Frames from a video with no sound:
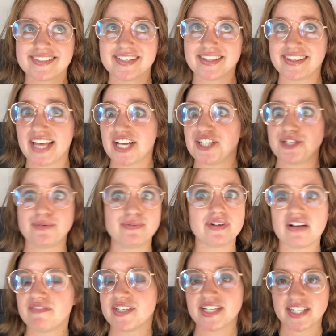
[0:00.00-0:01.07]
that you
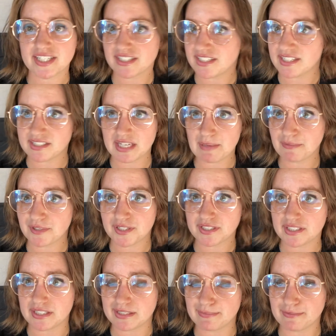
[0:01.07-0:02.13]
never hear these same
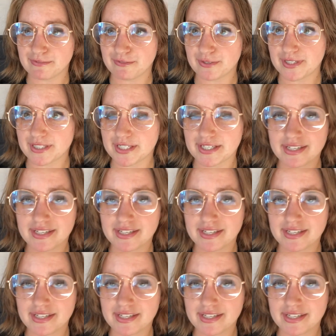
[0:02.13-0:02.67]
criticisms for.